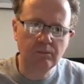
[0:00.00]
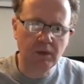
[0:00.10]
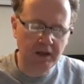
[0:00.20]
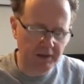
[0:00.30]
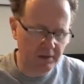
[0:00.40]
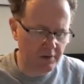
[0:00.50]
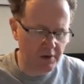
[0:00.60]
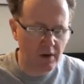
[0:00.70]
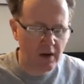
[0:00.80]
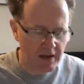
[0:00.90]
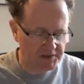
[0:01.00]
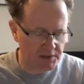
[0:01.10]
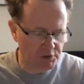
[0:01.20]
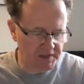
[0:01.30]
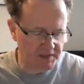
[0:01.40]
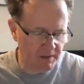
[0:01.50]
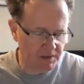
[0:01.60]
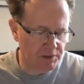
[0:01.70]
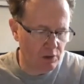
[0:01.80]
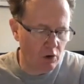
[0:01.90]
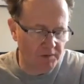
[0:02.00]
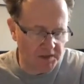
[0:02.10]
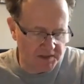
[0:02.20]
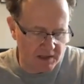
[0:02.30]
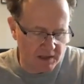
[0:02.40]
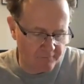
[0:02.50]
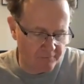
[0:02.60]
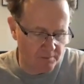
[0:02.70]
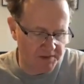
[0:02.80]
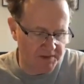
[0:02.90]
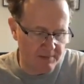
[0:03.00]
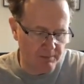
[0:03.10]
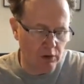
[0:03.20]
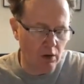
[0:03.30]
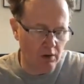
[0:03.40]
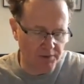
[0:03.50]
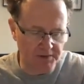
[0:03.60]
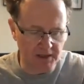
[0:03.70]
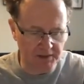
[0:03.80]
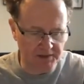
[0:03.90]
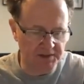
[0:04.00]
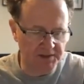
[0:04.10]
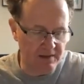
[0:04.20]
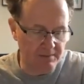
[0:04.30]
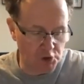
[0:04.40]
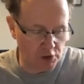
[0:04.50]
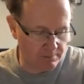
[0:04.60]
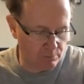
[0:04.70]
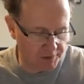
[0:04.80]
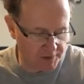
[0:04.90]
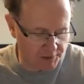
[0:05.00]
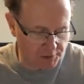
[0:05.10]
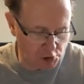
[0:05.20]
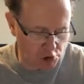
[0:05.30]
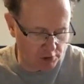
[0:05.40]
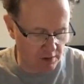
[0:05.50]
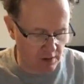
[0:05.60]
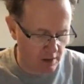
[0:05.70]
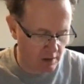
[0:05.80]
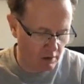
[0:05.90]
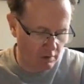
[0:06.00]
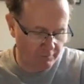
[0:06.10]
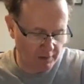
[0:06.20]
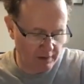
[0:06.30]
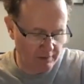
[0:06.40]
I hear you. It's interesting because they're obviously cut from the same cloth. You said it's the same gin with the addition of the